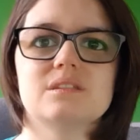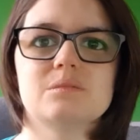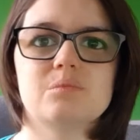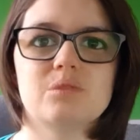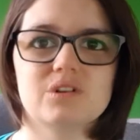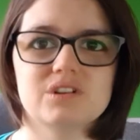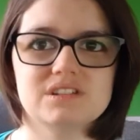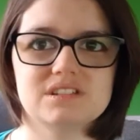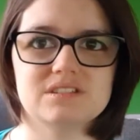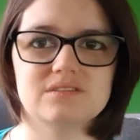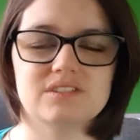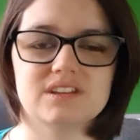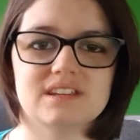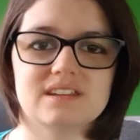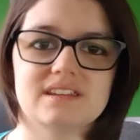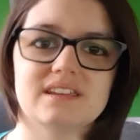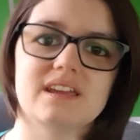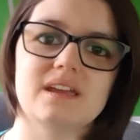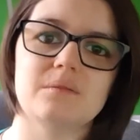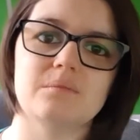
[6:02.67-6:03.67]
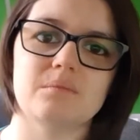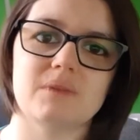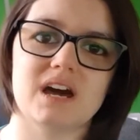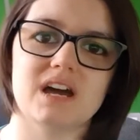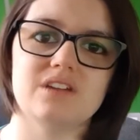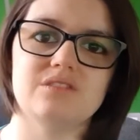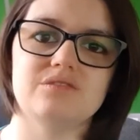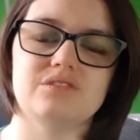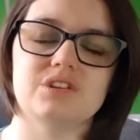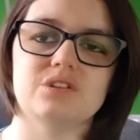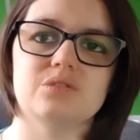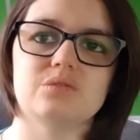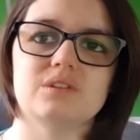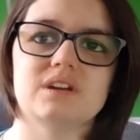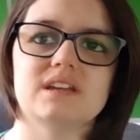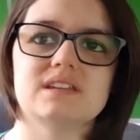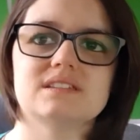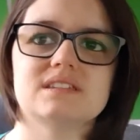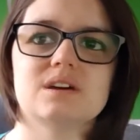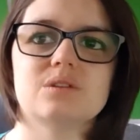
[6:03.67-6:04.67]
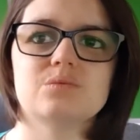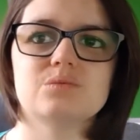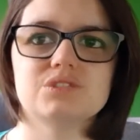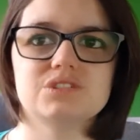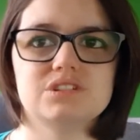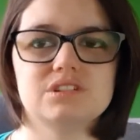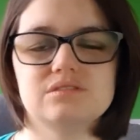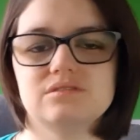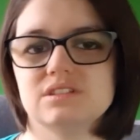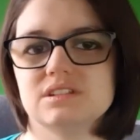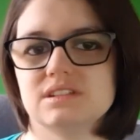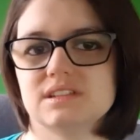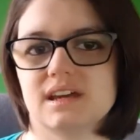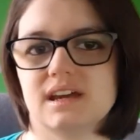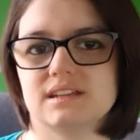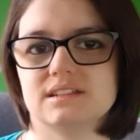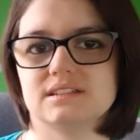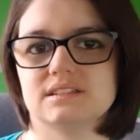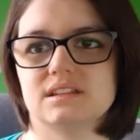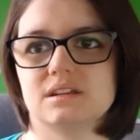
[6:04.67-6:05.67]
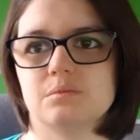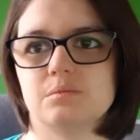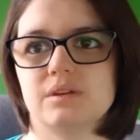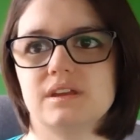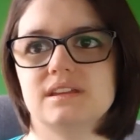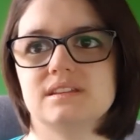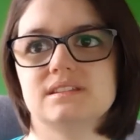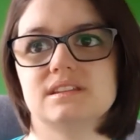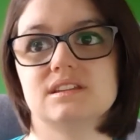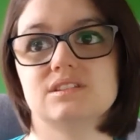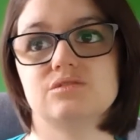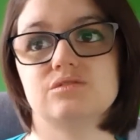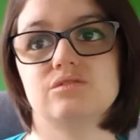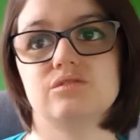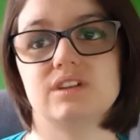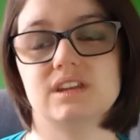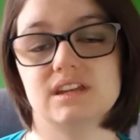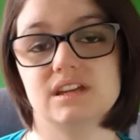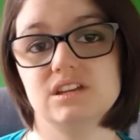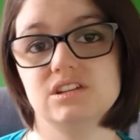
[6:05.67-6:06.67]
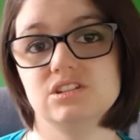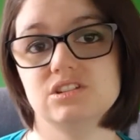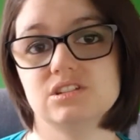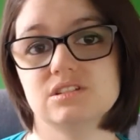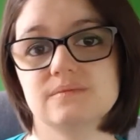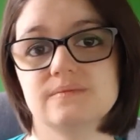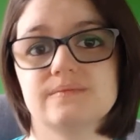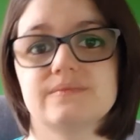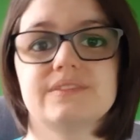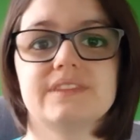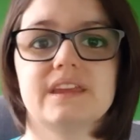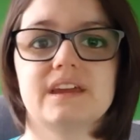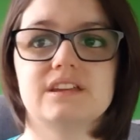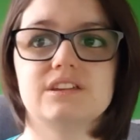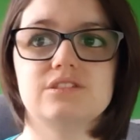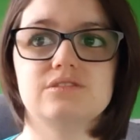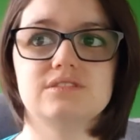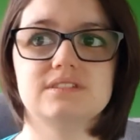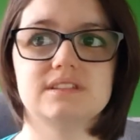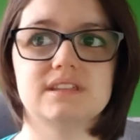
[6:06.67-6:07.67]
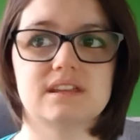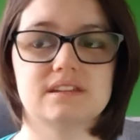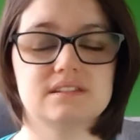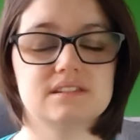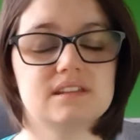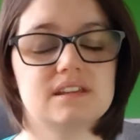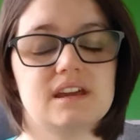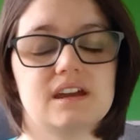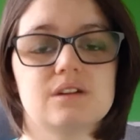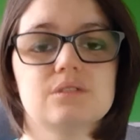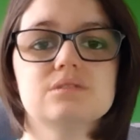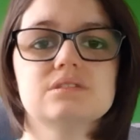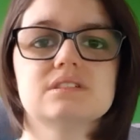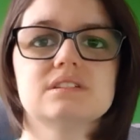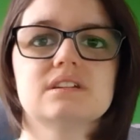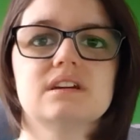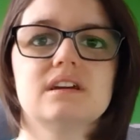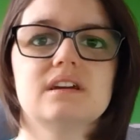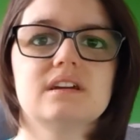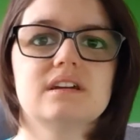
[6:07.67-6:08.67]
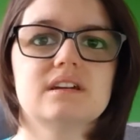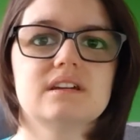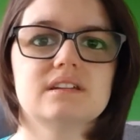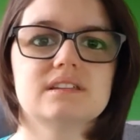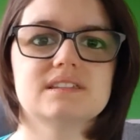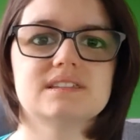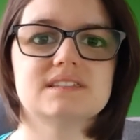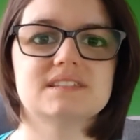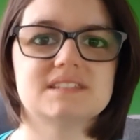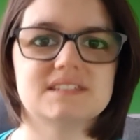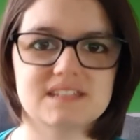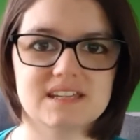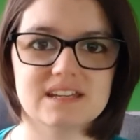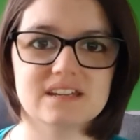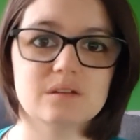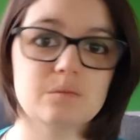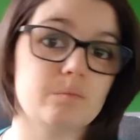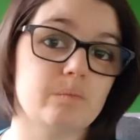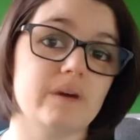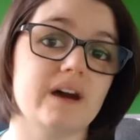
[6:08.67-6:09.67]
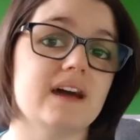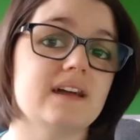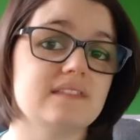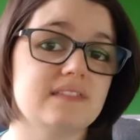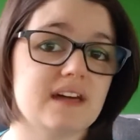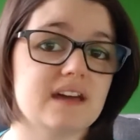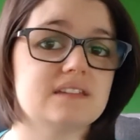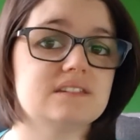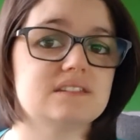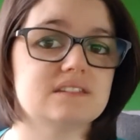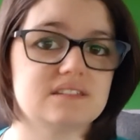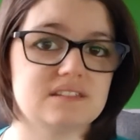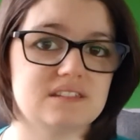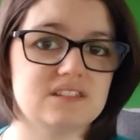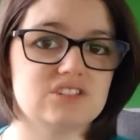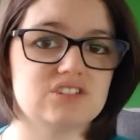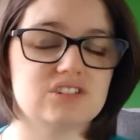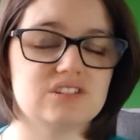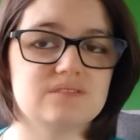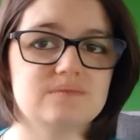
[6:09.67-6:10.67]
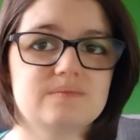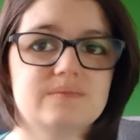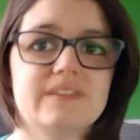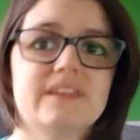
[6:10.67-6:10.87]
point of it, in my view, is that once you've decided that a piece is finished and you've sent it out, stick by that decision.